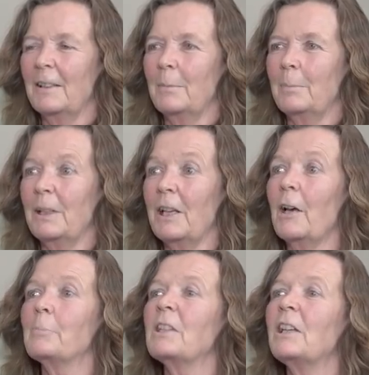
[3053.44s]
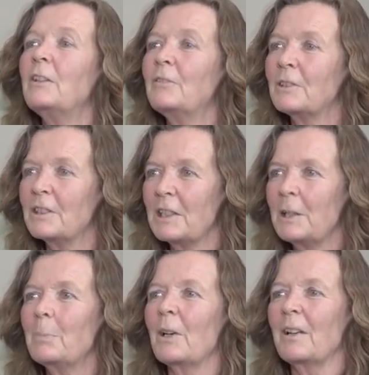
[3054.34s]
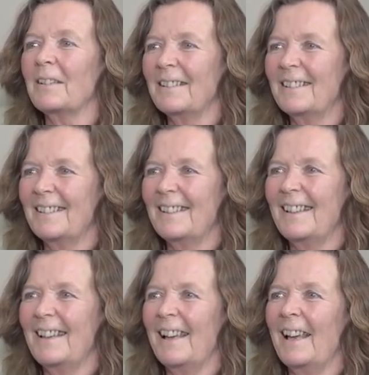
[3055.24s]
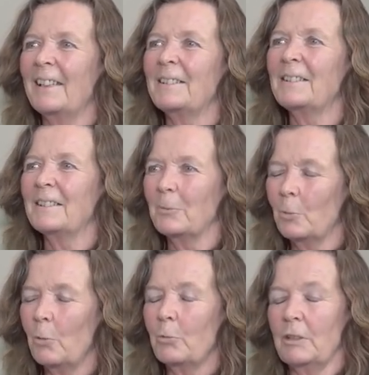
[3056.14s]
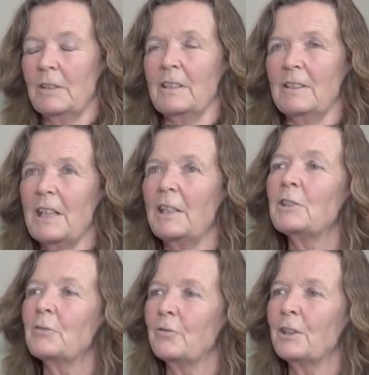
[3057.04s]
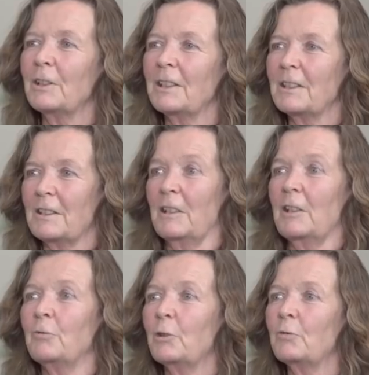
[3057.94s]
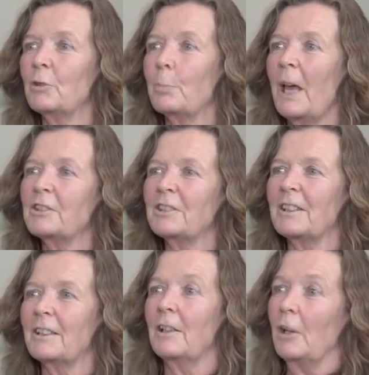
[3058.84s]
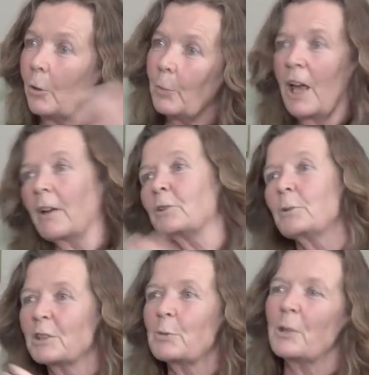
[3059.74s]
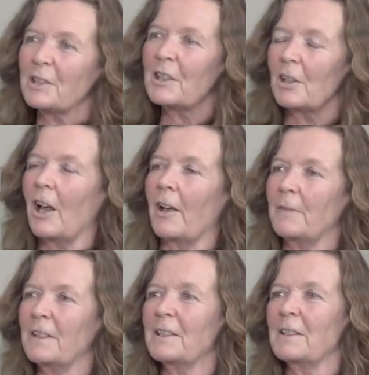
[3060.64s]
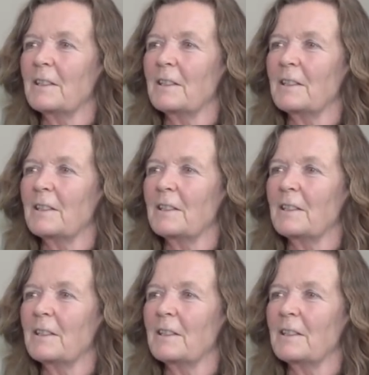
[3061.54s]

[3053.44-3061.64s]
becomes even deeper. And what we tend to feel is that if we feel passionate, we have to express it like this.